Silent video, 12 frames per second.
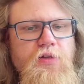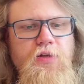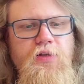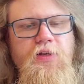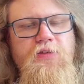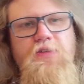
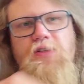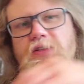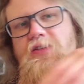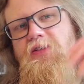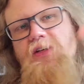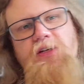And this
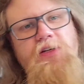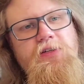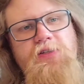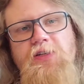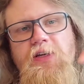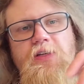is actually
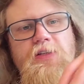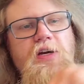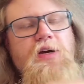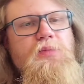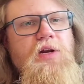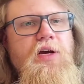the second
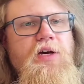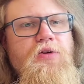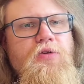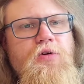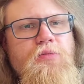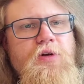time he lied
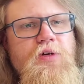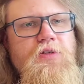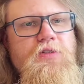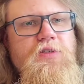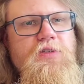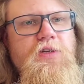to her,
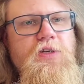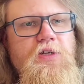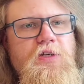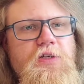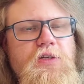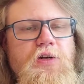because
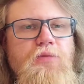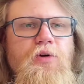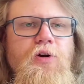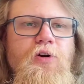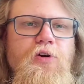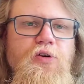he didn't
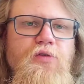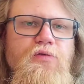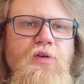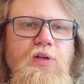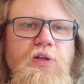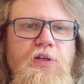want to hurt her
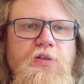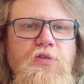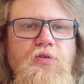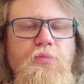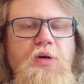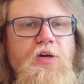
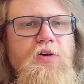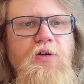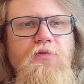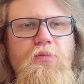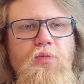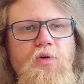feelings or make her
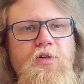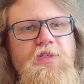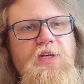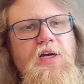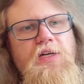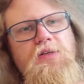even more
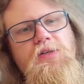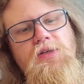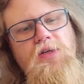sad.